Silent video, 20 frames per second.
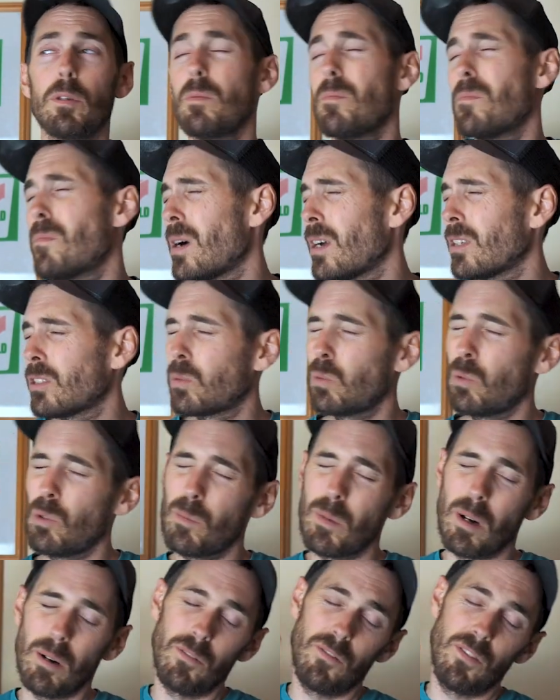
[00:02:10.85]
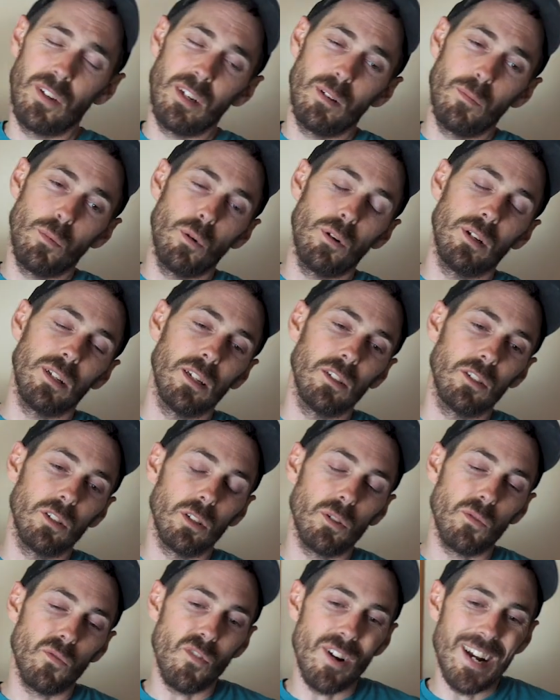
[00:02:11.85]
You must warm up. Fingerboarding is
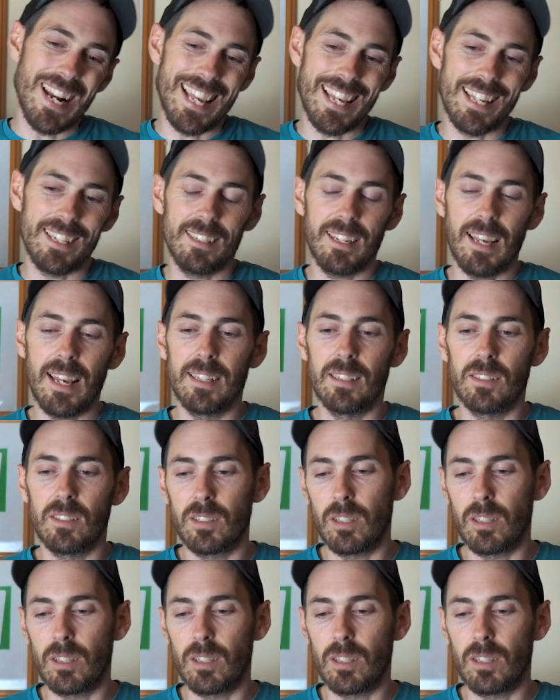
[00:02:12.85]
just really intense.